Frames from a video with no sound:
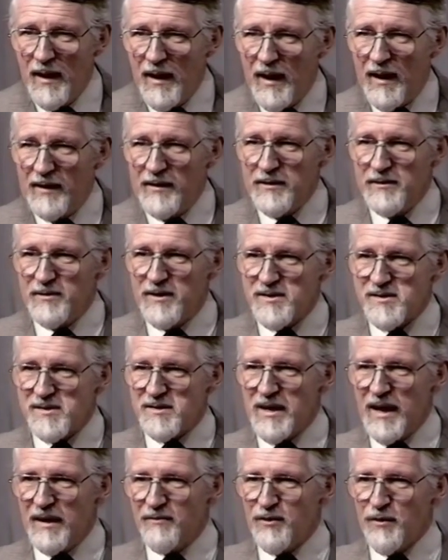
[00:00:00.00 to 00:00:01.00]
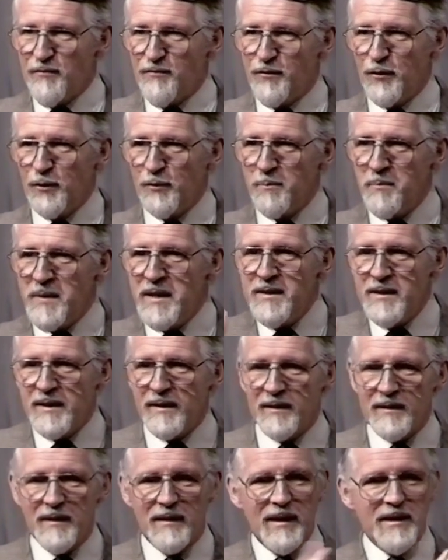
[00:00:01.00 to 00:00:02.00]
And it doesn't have the full meaning
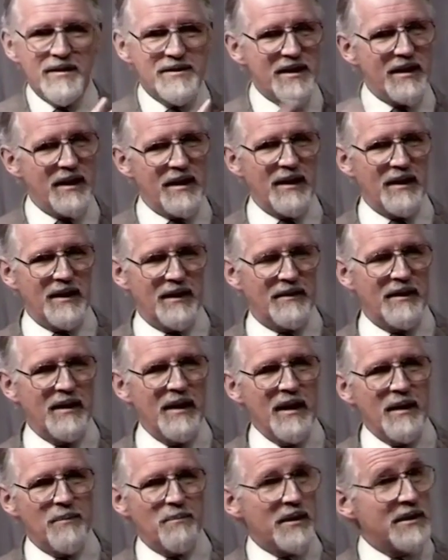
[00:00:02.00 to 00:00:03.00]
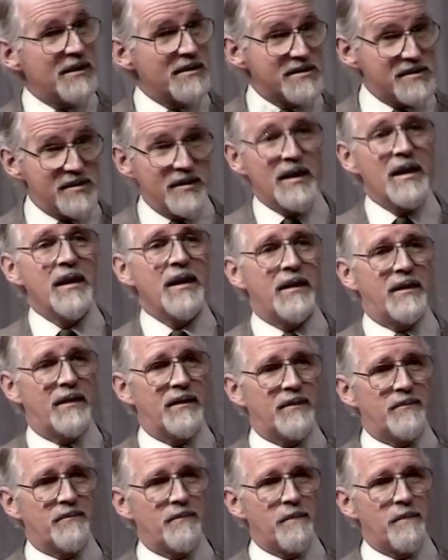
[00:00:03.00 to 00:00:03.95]
it later had, but it's there.